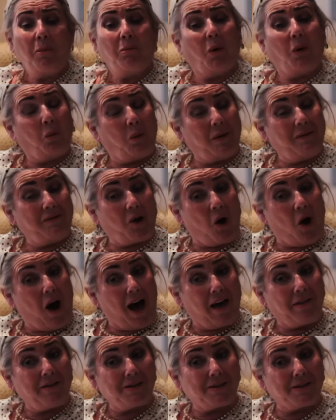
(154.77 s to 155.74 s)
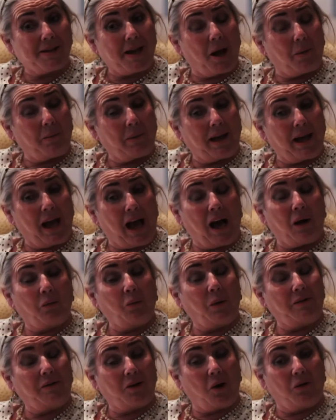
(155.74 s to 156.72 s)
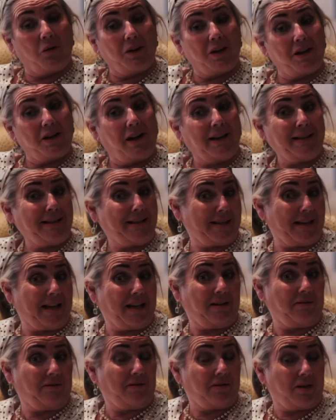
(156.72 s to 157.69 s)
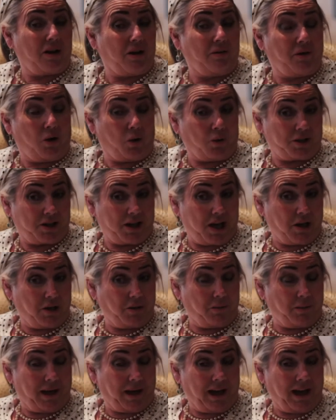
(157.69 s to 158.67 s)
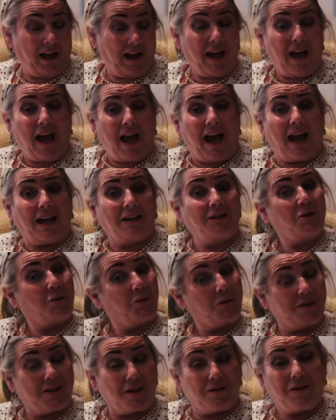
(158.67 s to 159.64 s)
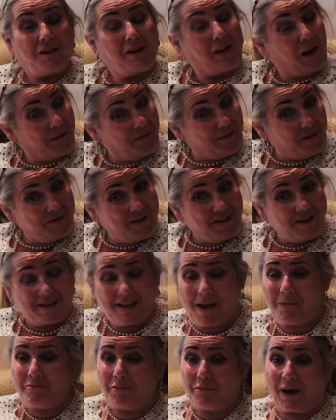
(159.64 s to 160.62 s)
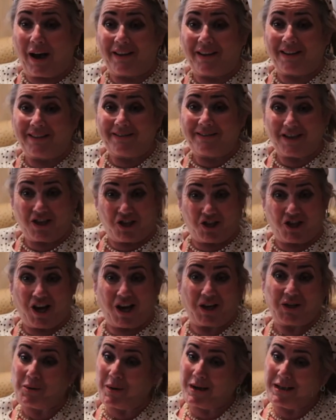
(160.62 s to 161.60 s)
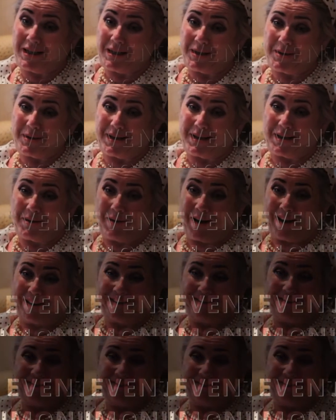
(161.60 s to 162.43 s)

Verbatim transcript: but we've got others coming up. We've got the 19th 19th of October and also the 9th of December this year, 2021.